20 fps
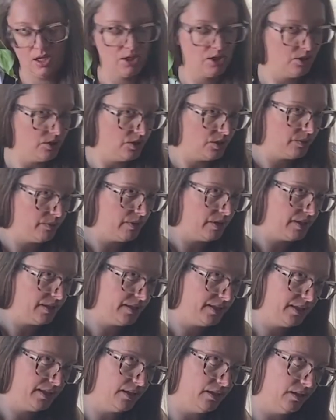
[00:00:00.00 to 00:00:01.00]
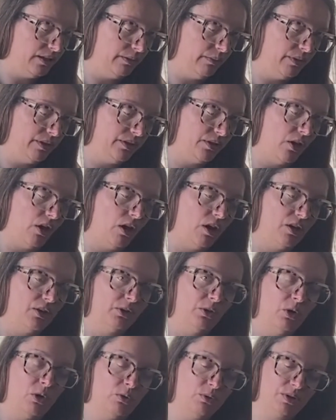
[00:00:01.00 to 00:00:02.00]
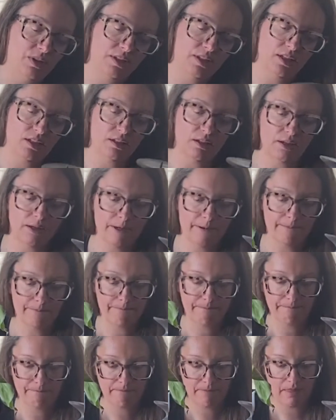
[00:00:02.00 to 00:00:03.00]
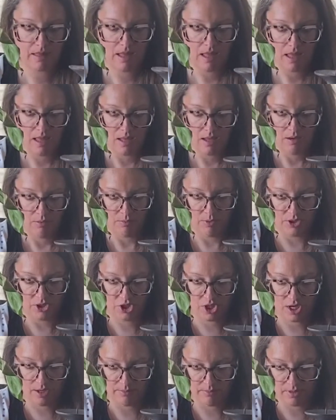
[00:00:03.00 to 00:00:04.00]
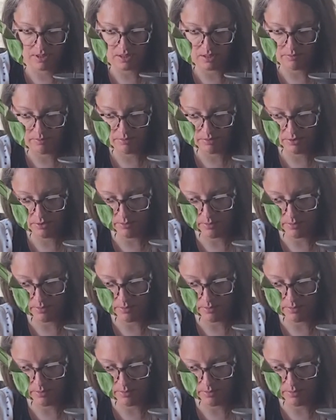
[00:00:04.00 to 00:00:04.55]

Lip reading: You just want to seal it with the hard coat sealer, which comes in a blue